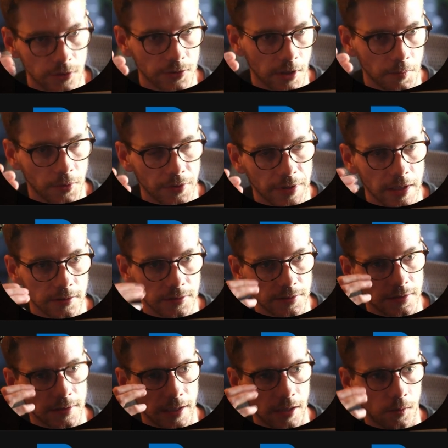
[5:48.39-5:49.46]
a couple things
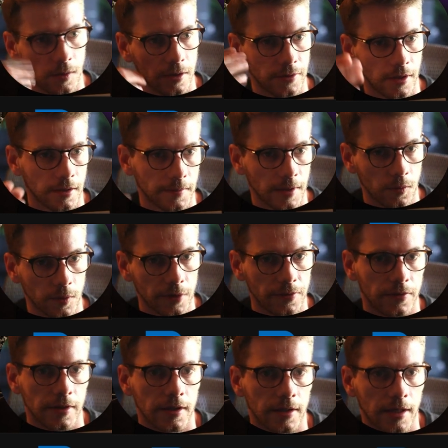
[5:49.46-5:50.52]
that I want to talk about with
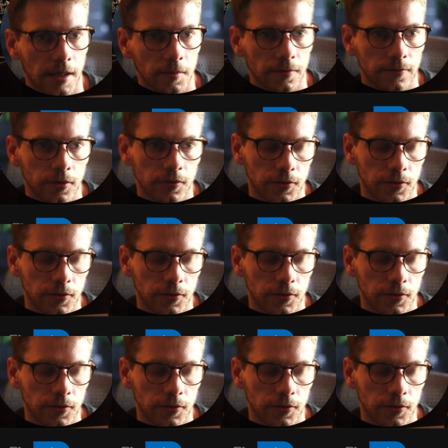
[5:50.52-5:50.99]
the camera view.